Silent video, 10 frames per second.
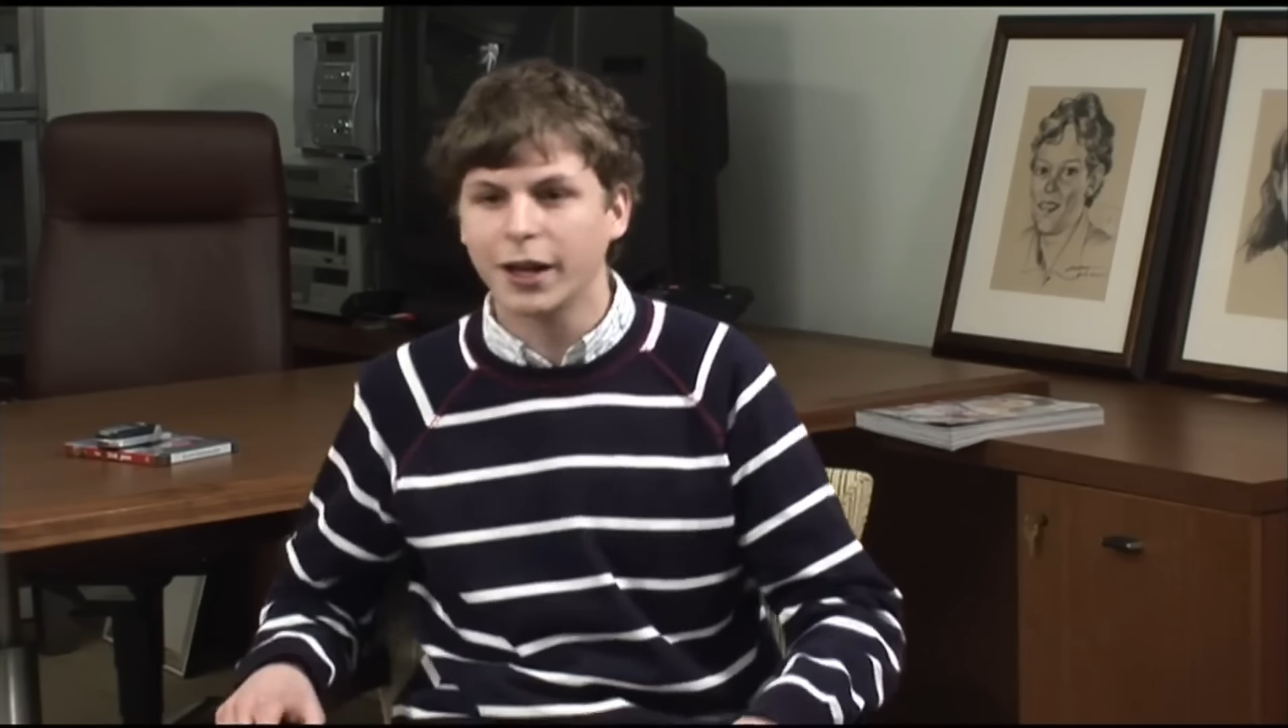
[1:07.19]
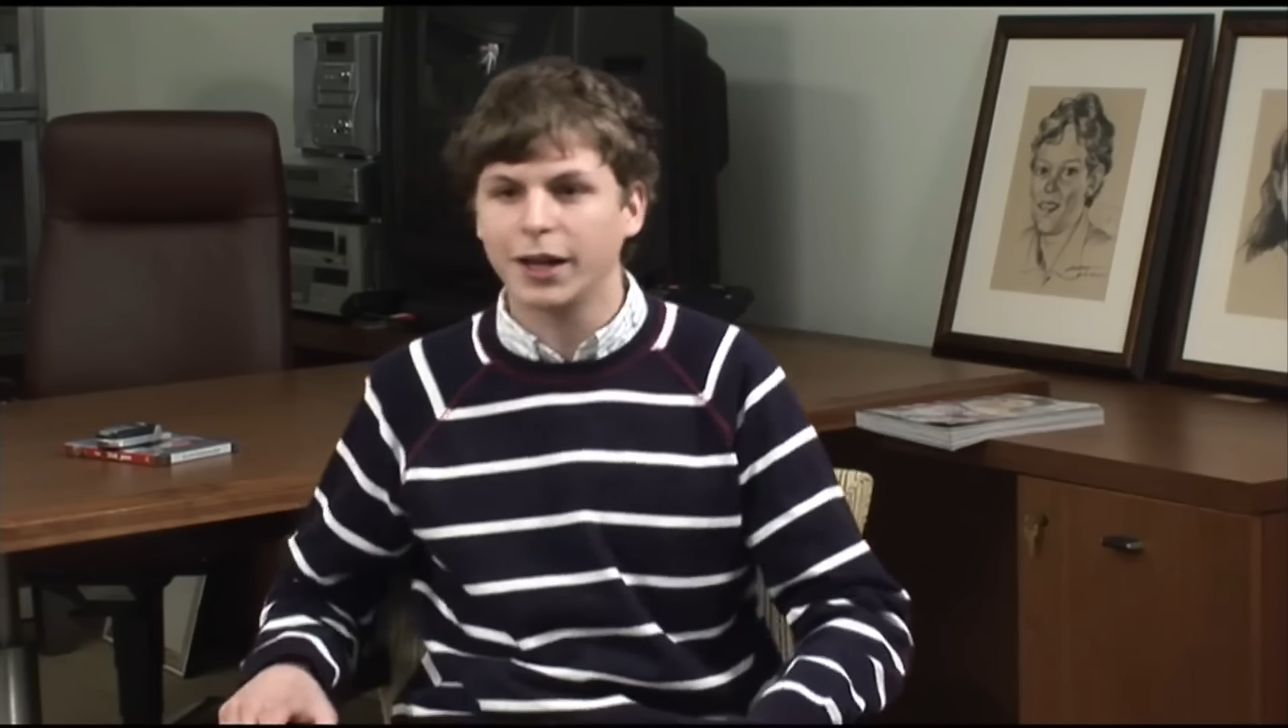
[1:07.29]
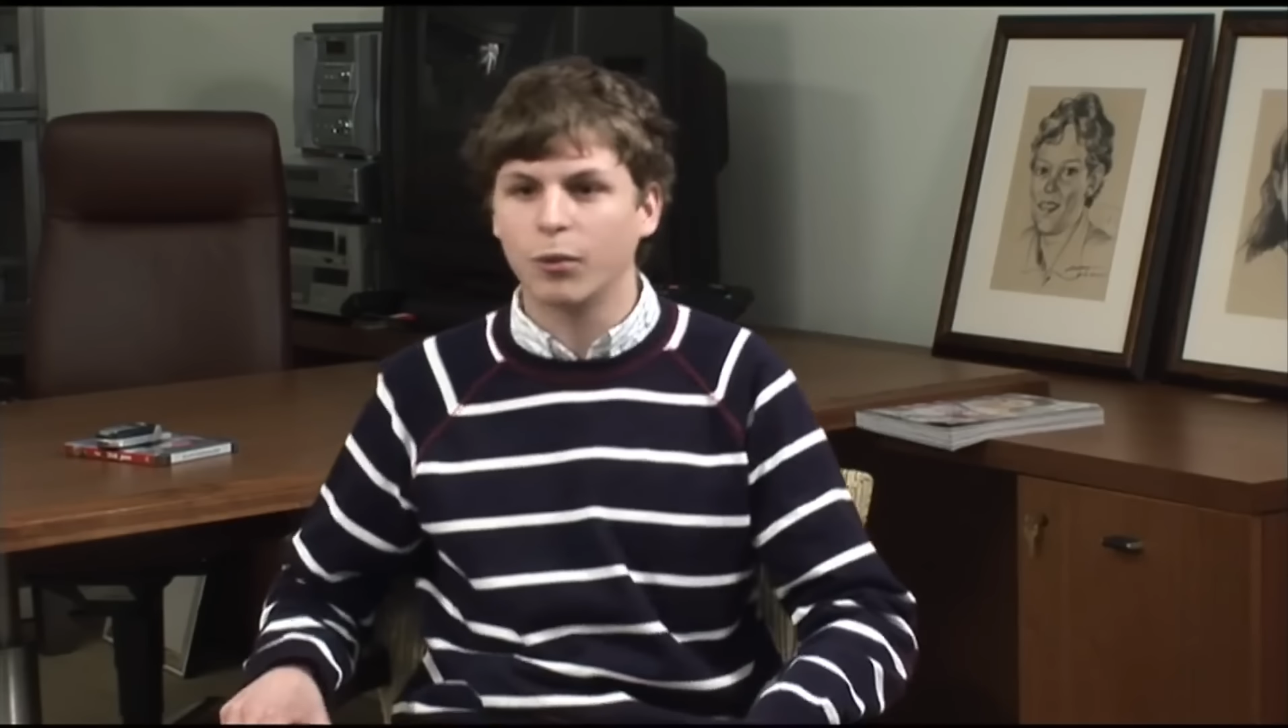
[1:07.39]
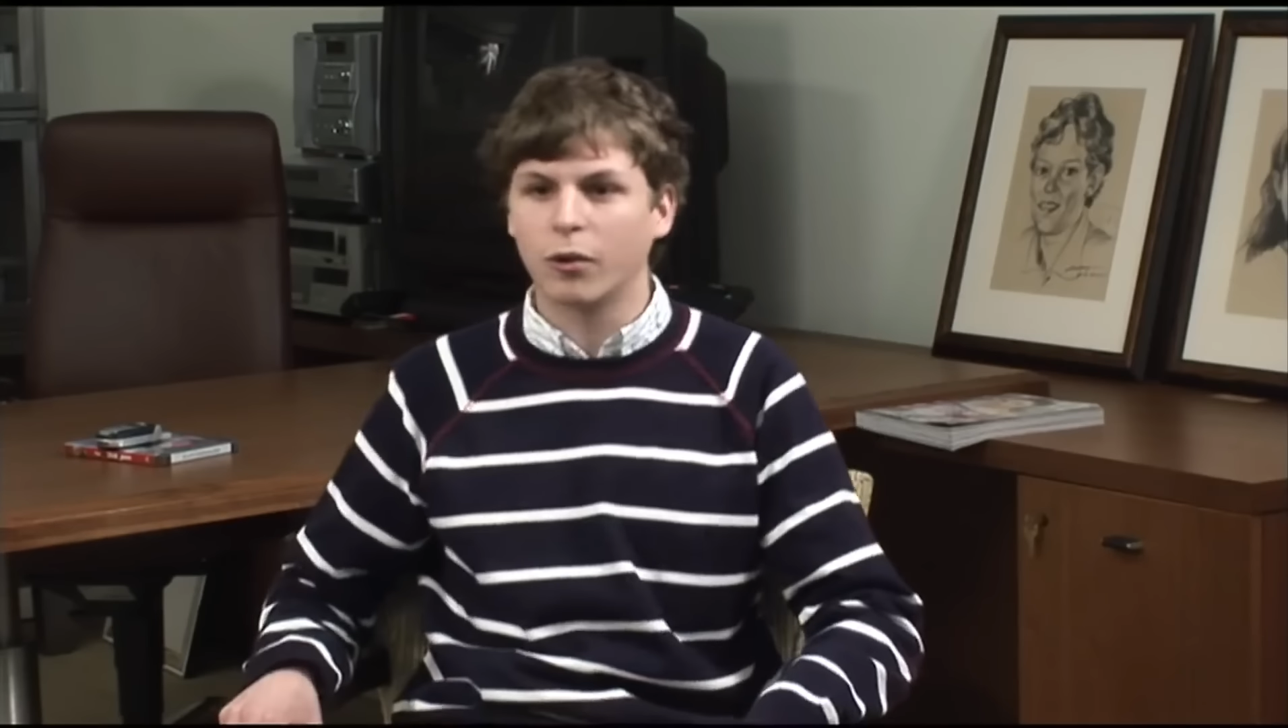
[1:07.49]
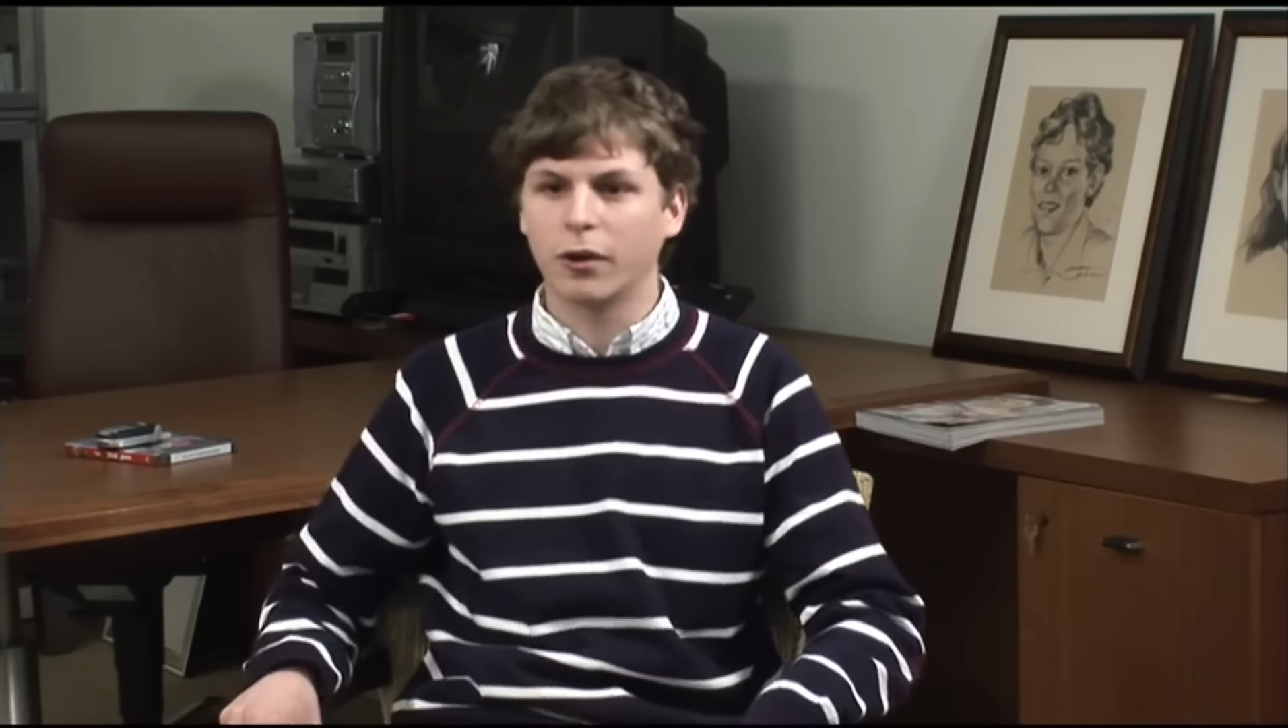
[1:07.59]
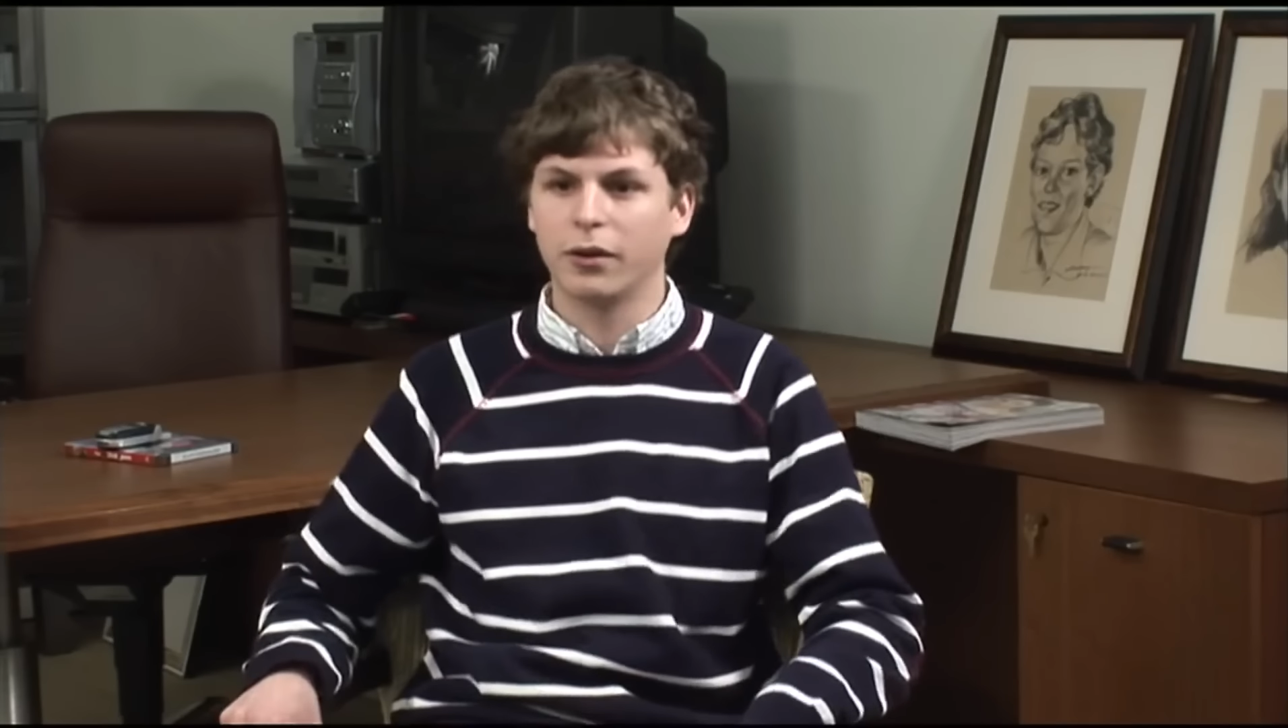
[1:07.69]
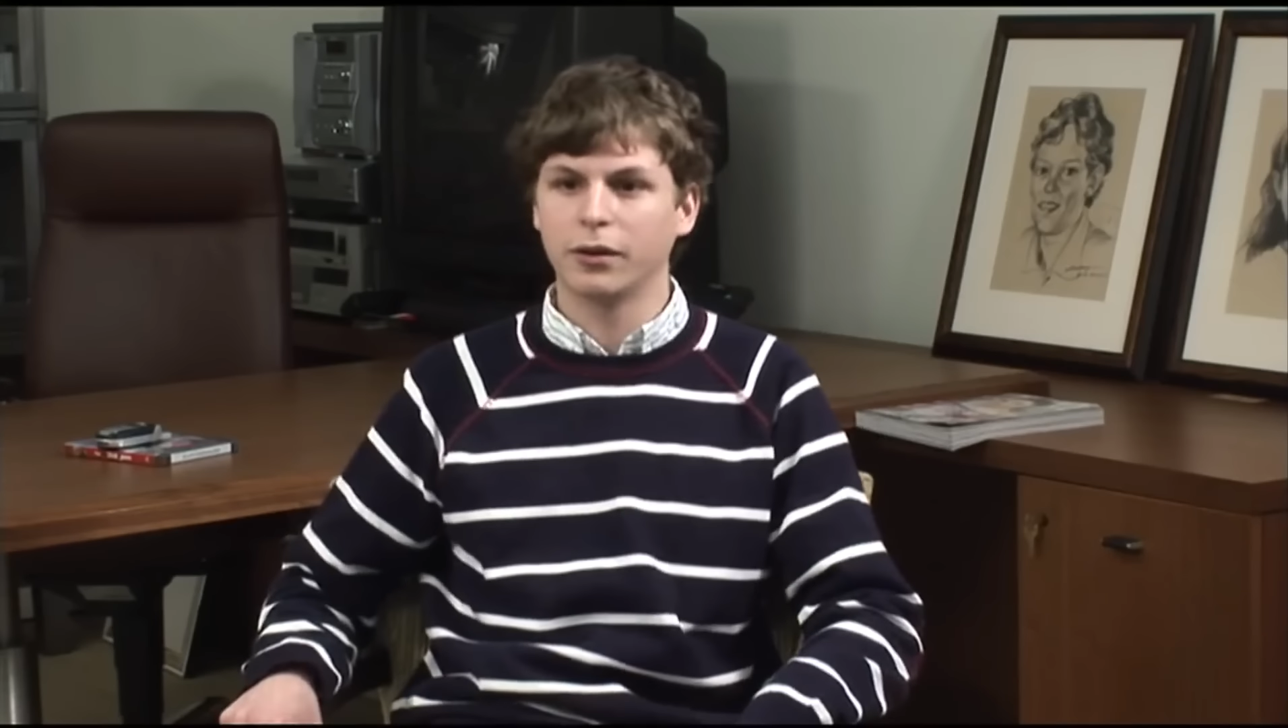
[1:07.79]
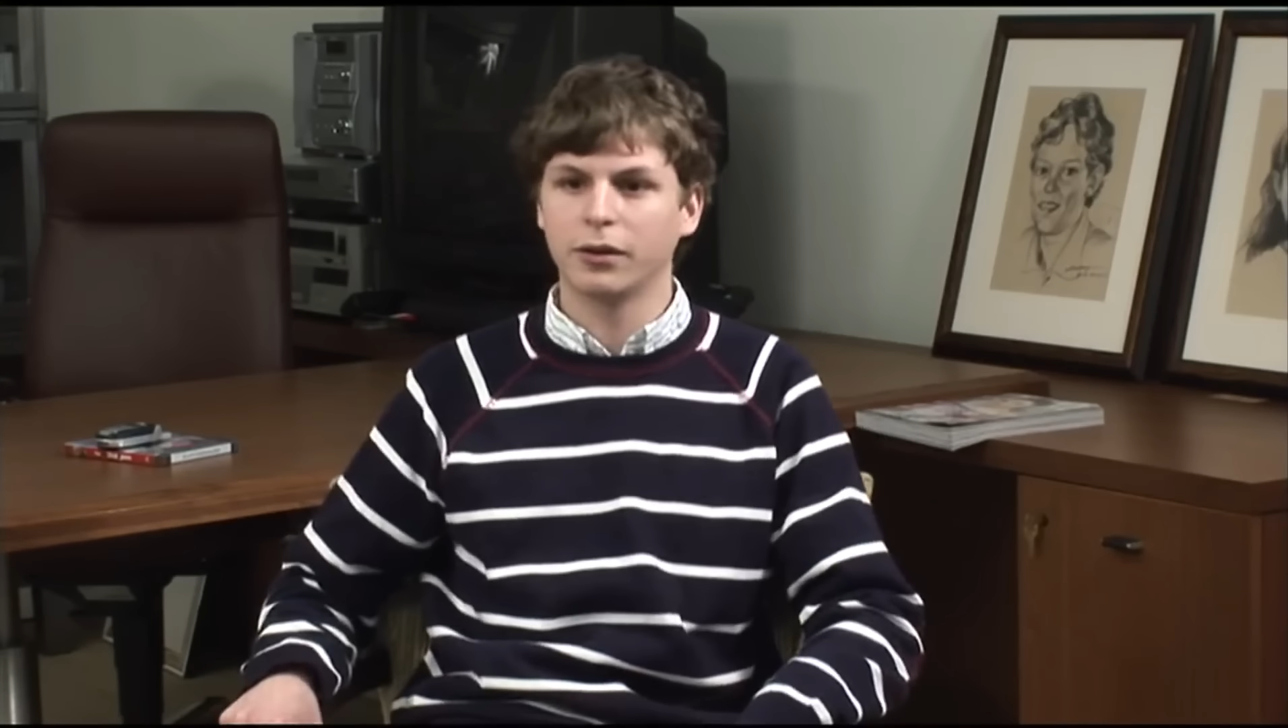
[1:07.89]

anymore.